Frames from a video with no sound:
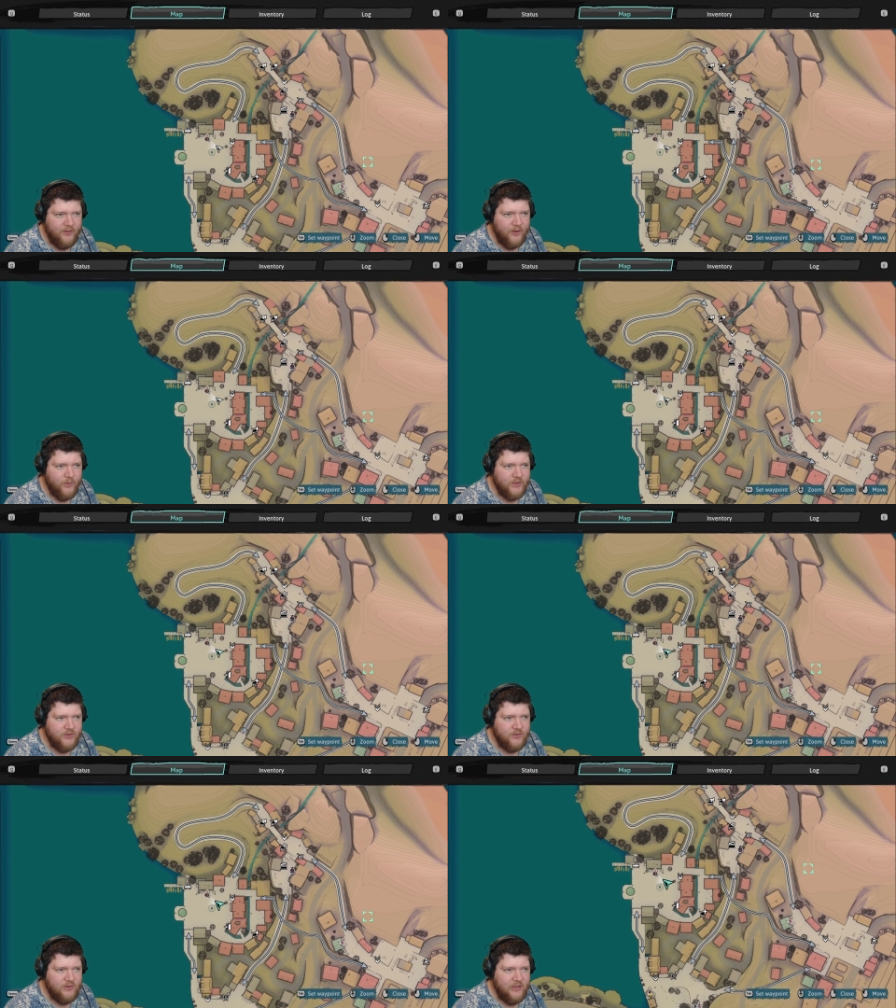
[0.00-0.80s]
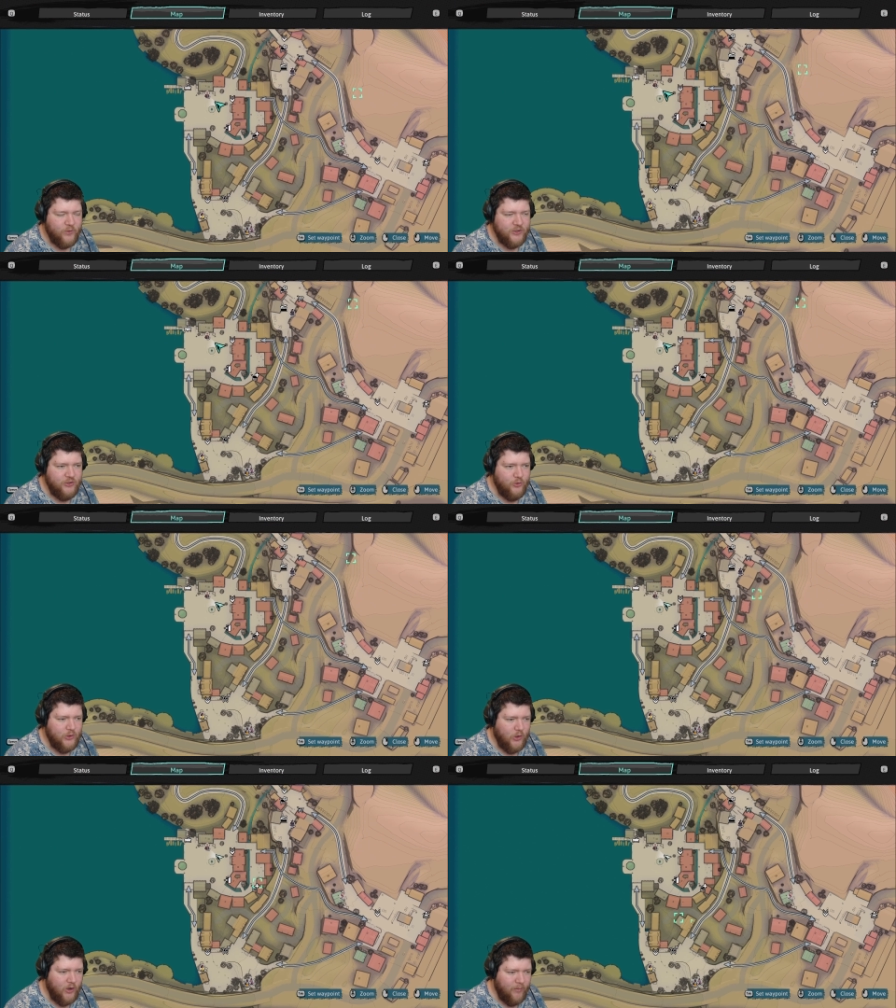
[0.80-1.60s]
There is there is no
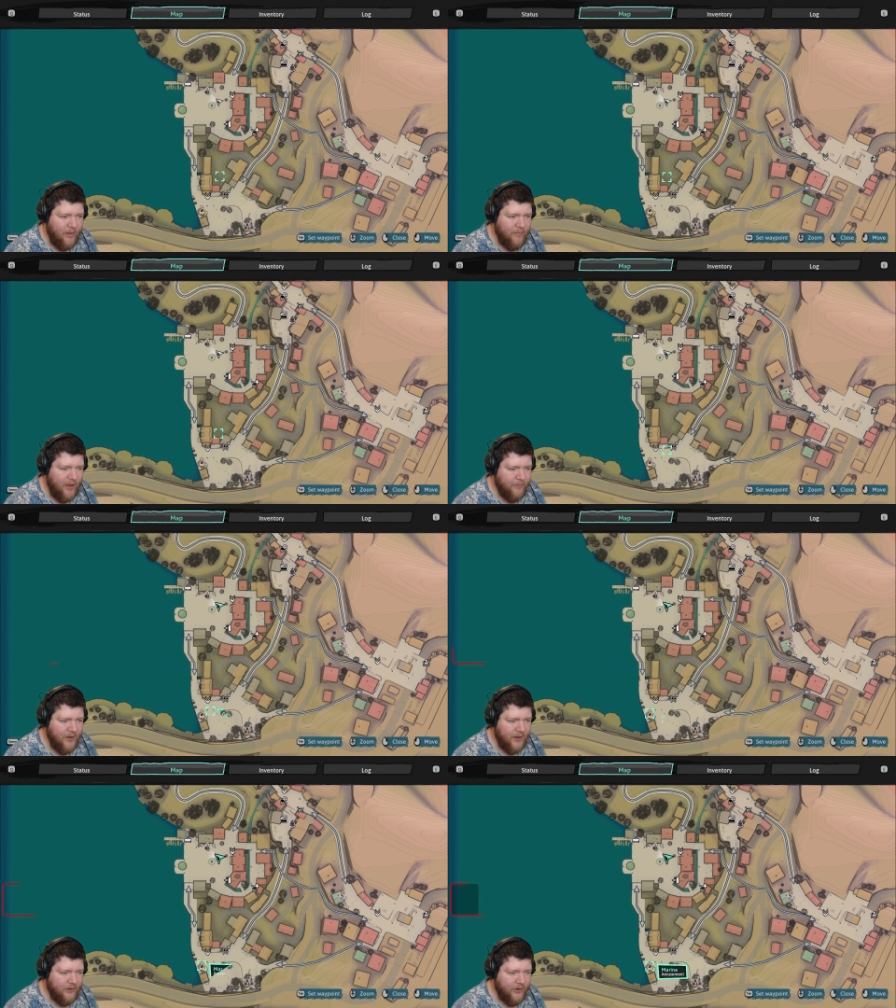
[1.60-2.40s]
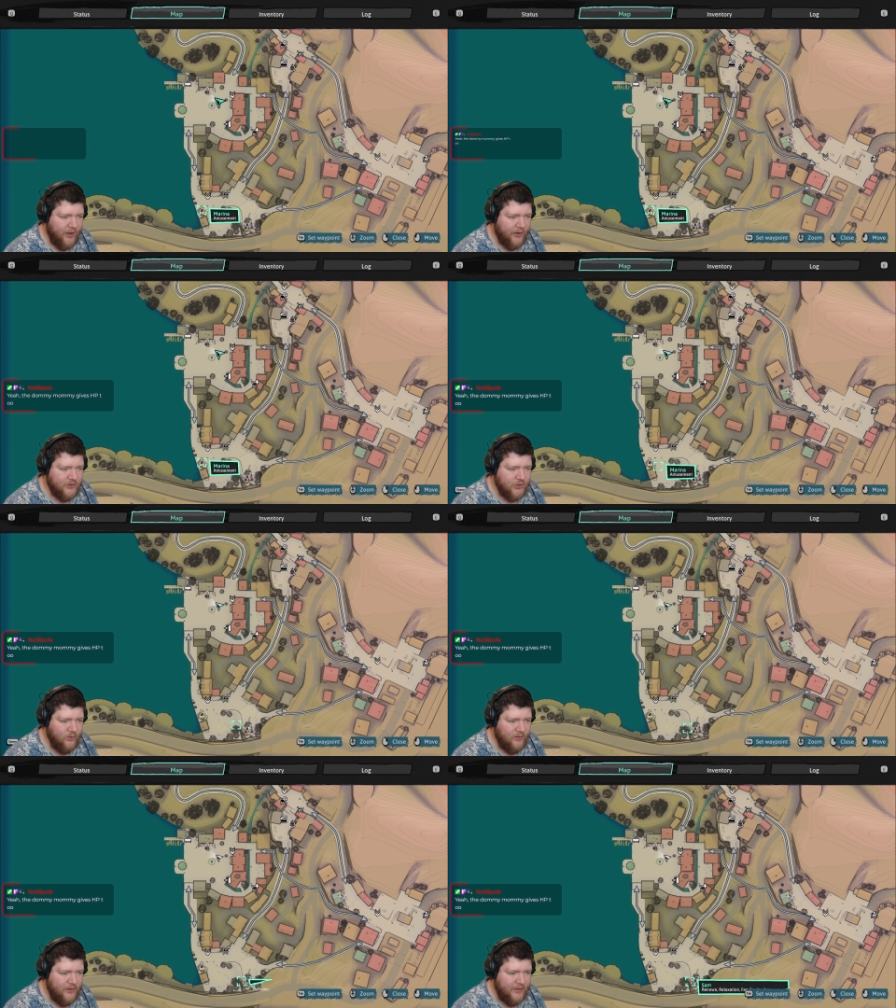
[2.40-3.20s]
dog on my map yet. Okay, so
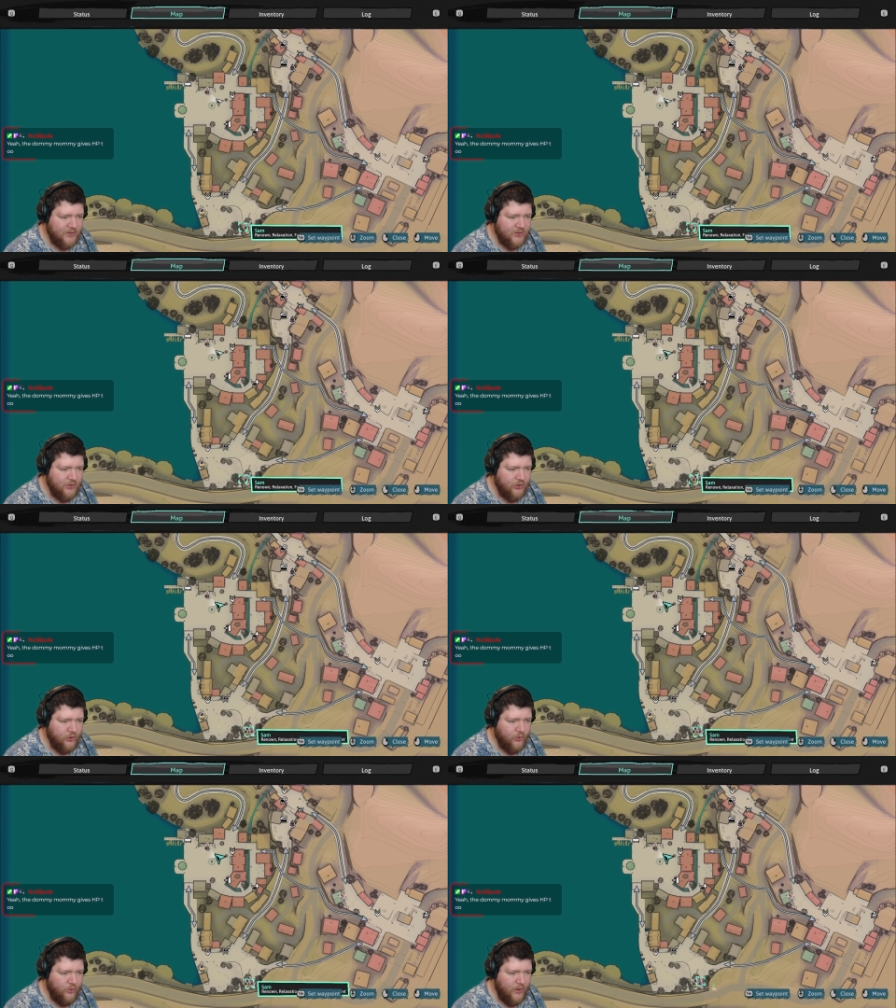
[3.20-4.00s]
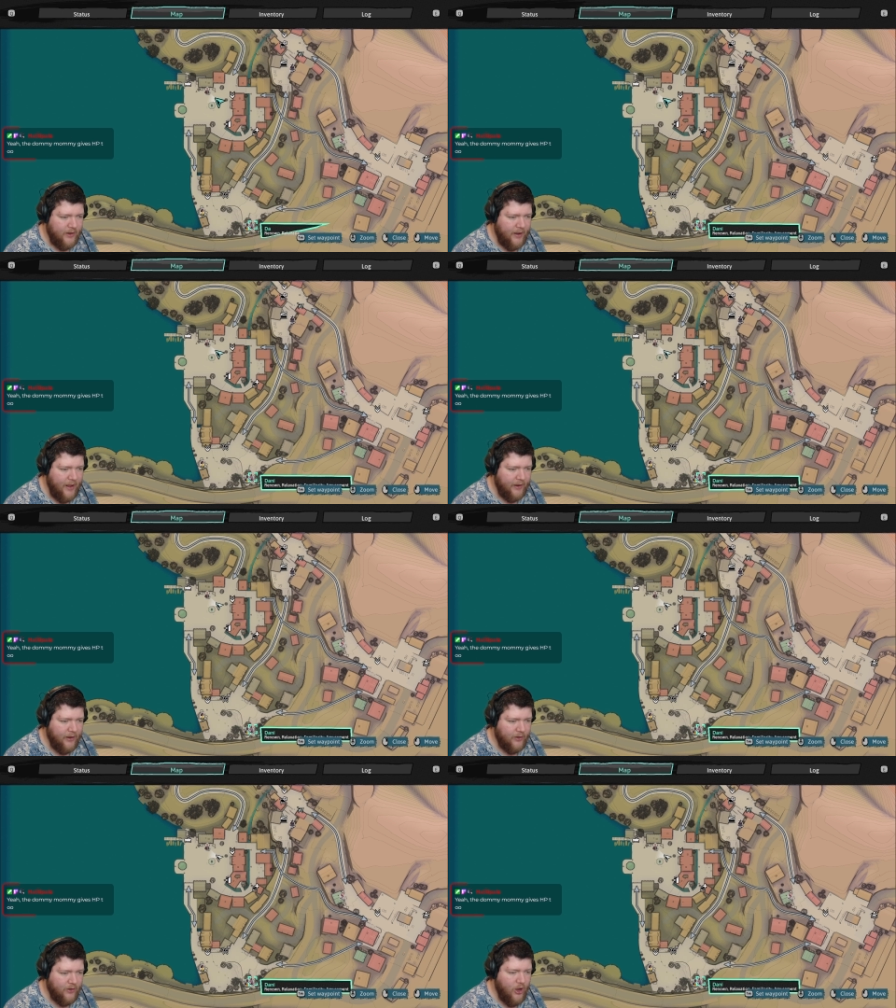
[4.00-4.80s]
let's go and hang
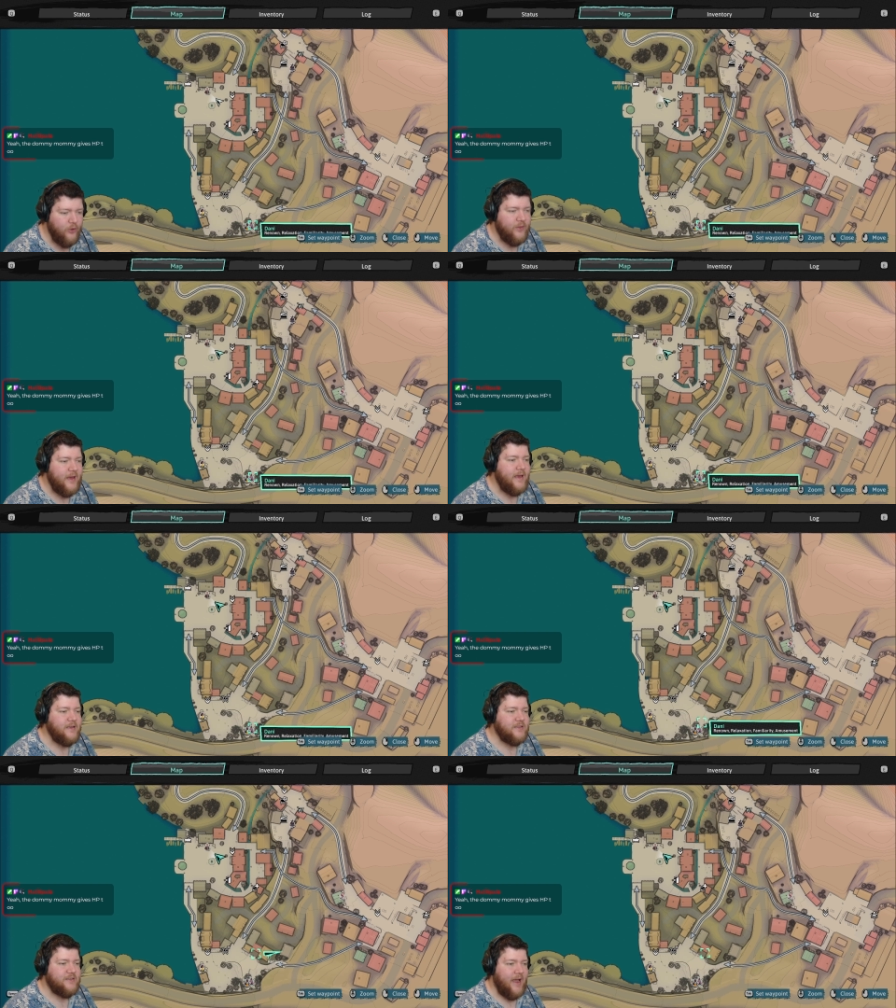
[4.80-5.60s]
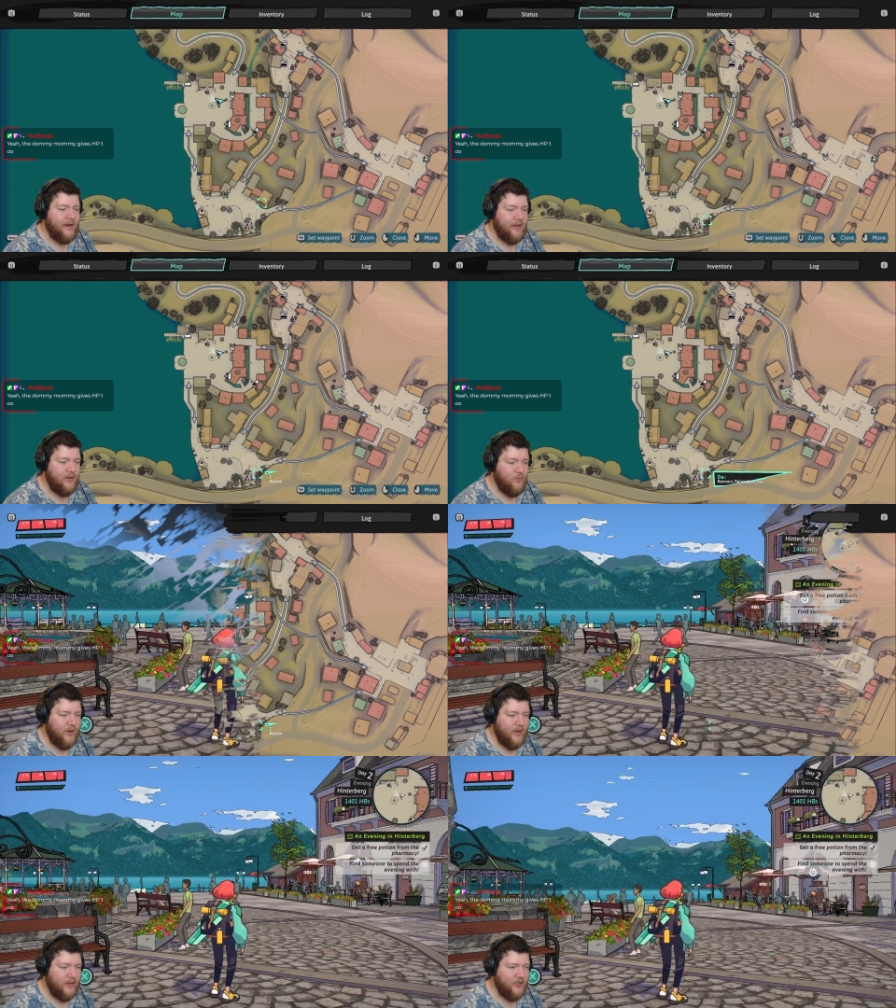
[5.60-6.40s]
out. Oh, there's Danny. We
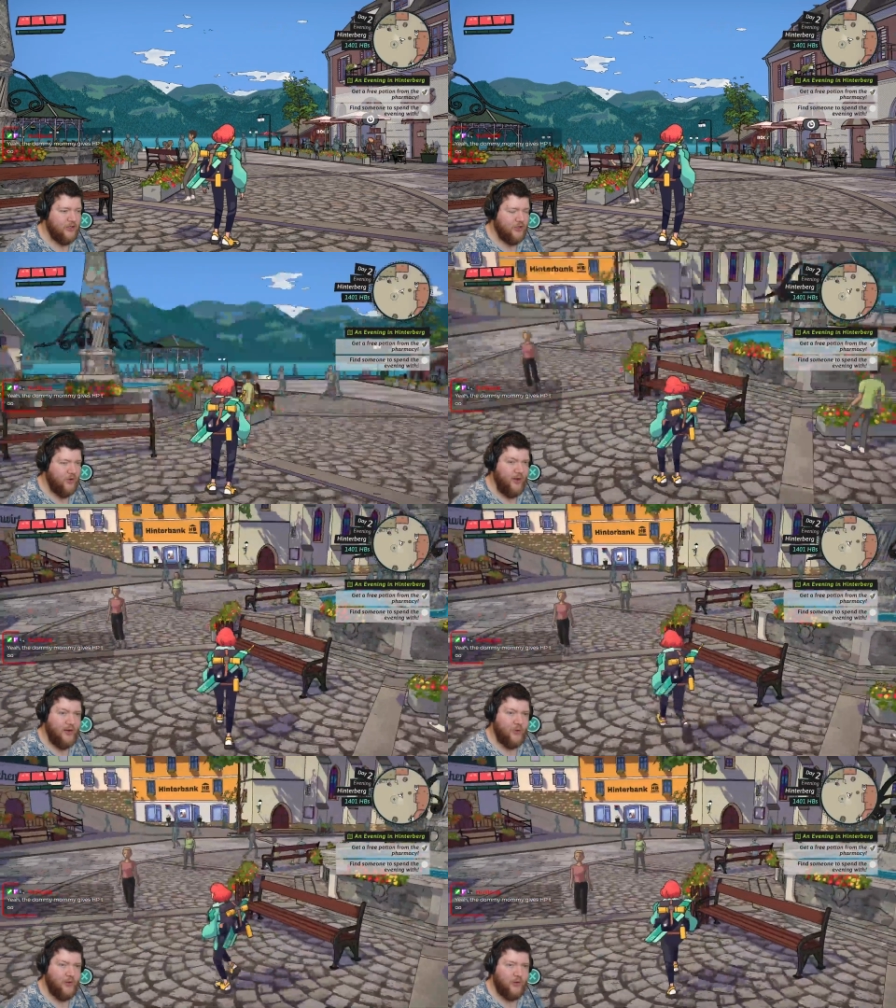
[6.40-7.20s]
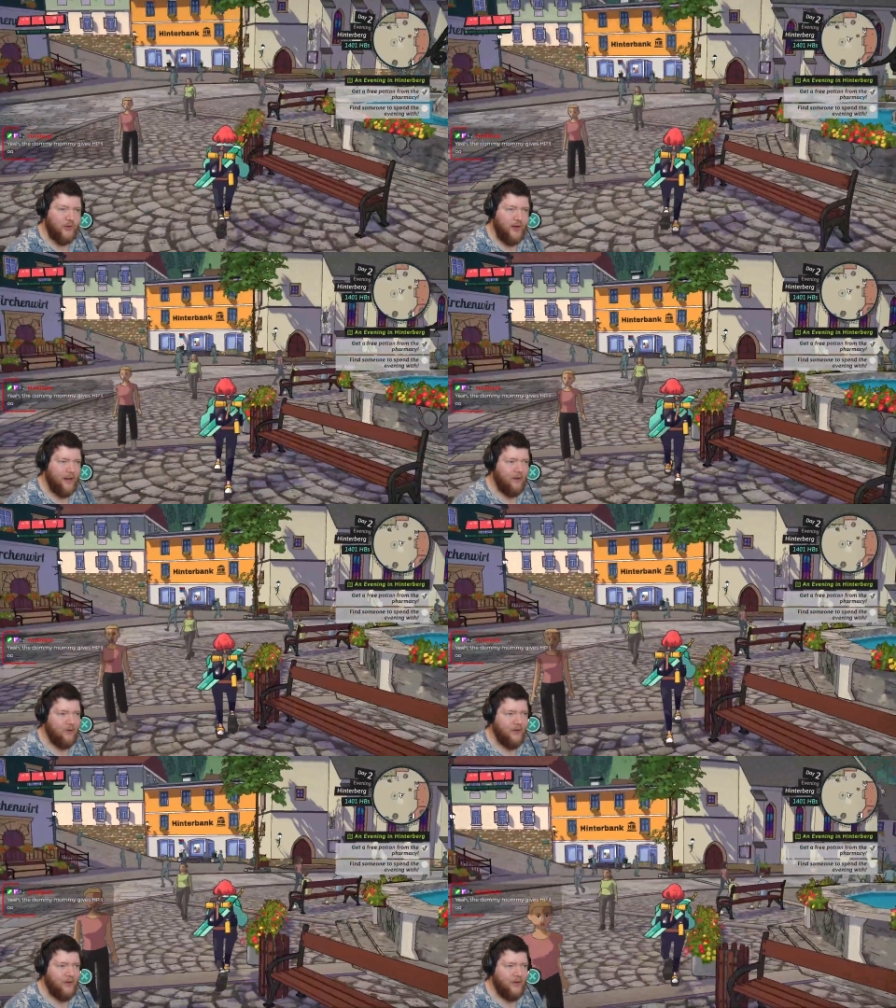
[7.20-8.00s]
can actually just go hang out with her
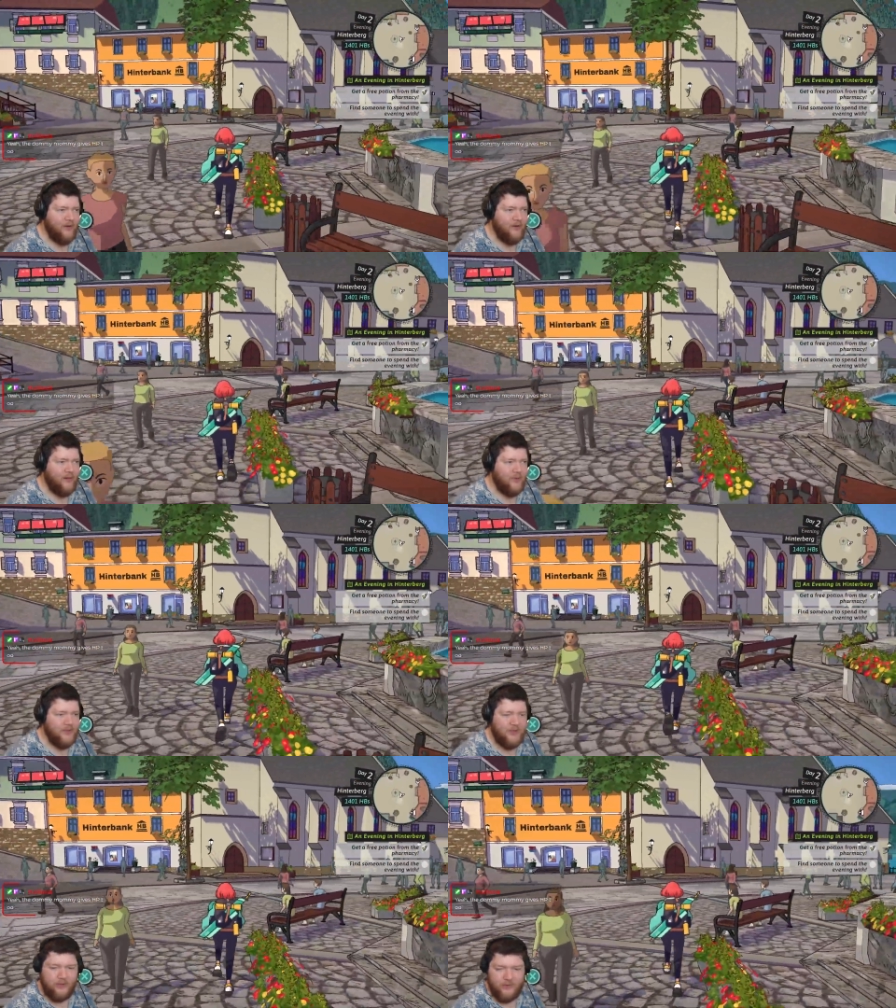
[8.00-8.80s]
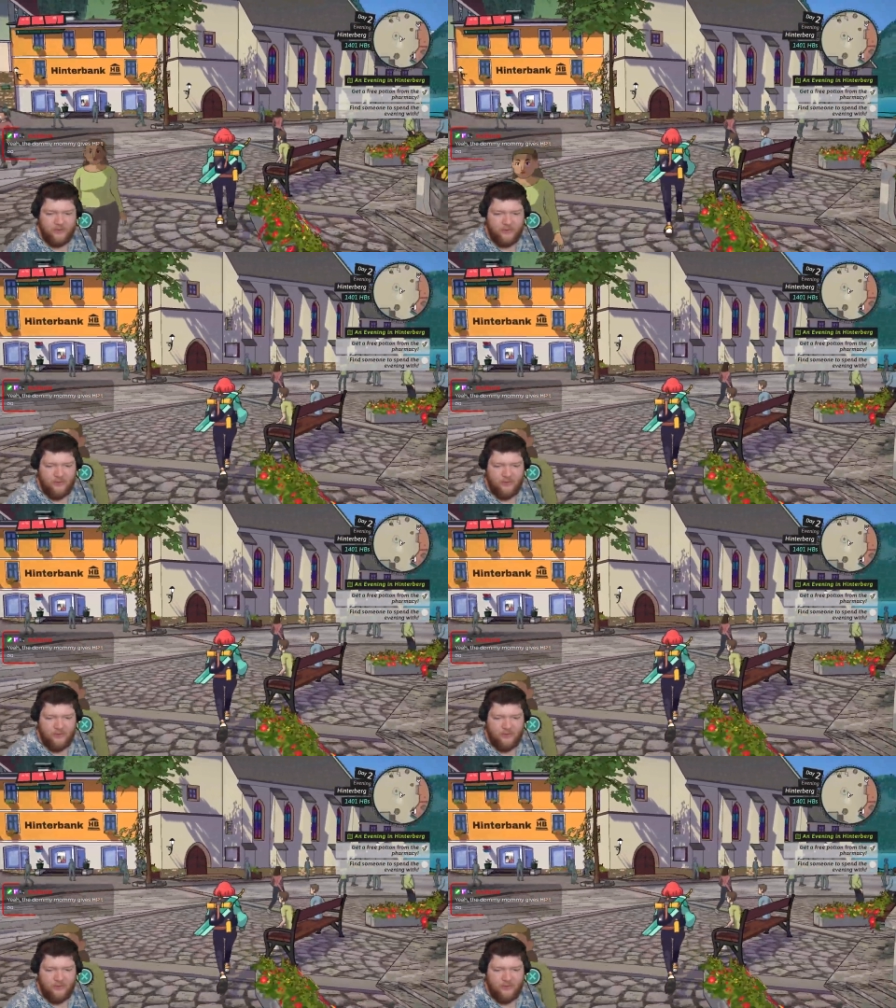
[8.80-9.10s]
now, now that we see her.